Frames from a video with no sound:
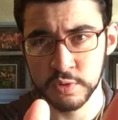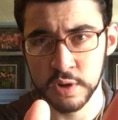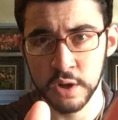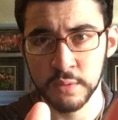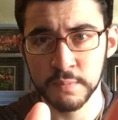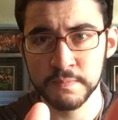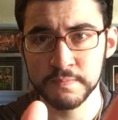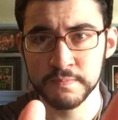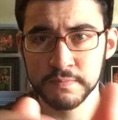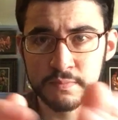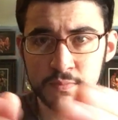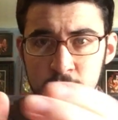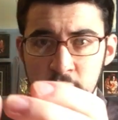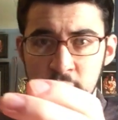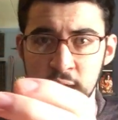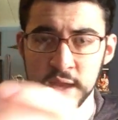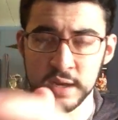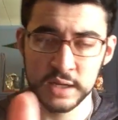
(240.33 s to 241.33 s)
realm
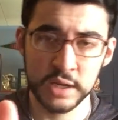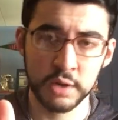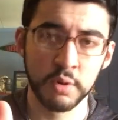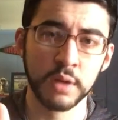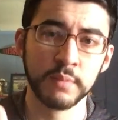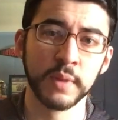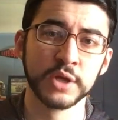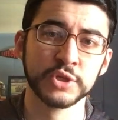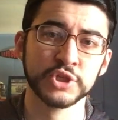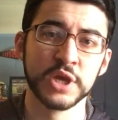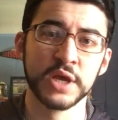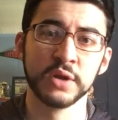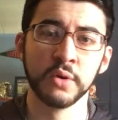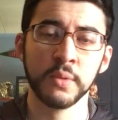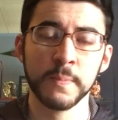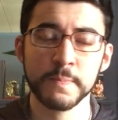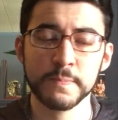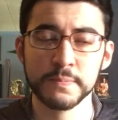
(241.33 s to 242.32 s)
and here on my
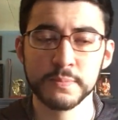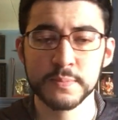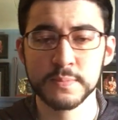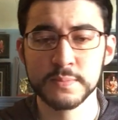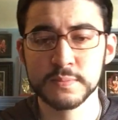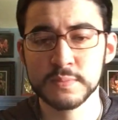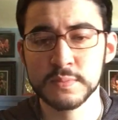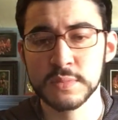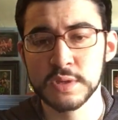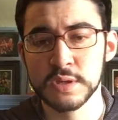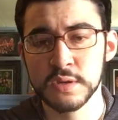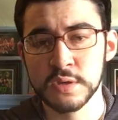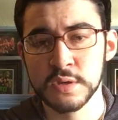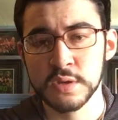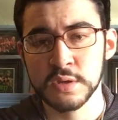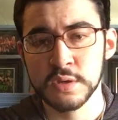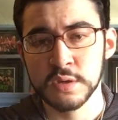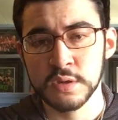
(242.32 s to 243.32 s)
channel.
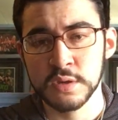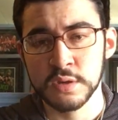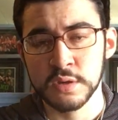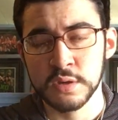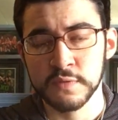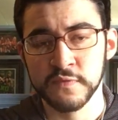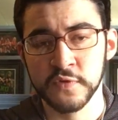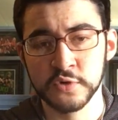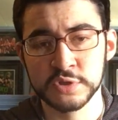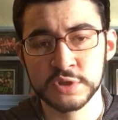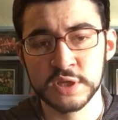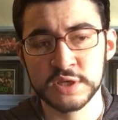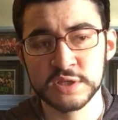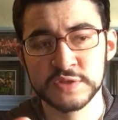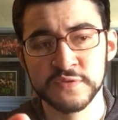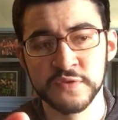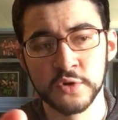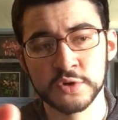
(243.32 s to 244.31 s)
First
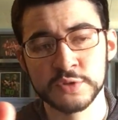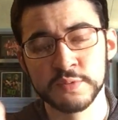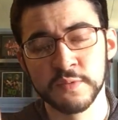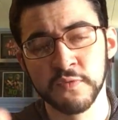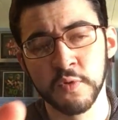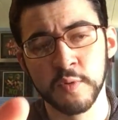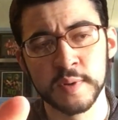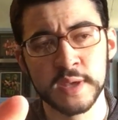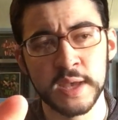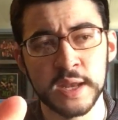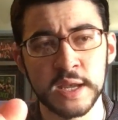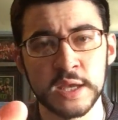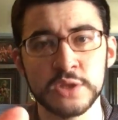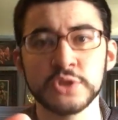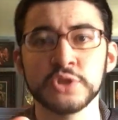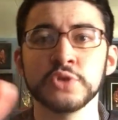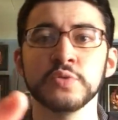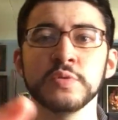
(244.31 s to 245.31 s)
things first, before we get
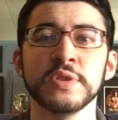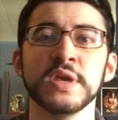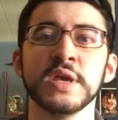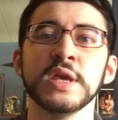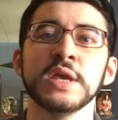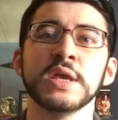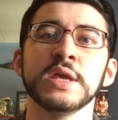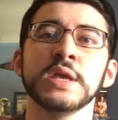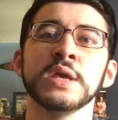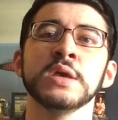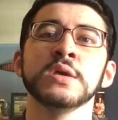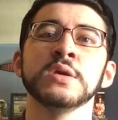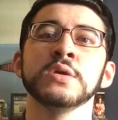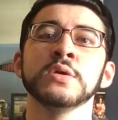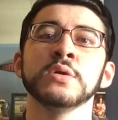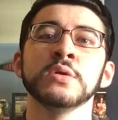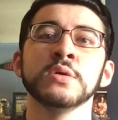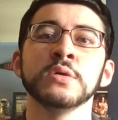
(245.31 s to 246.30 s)
into the
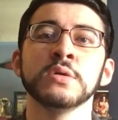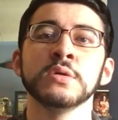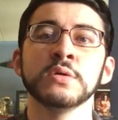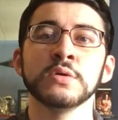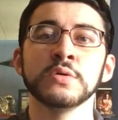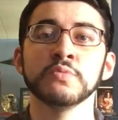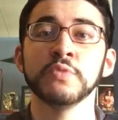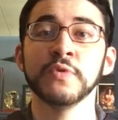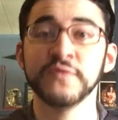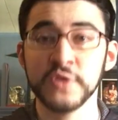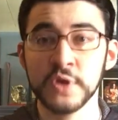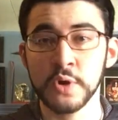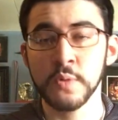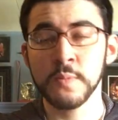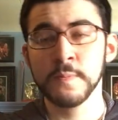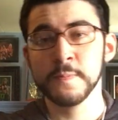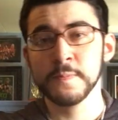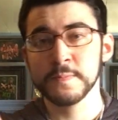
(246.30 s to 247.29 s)

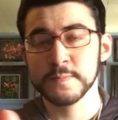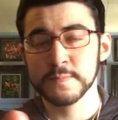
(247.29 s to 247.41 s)
review,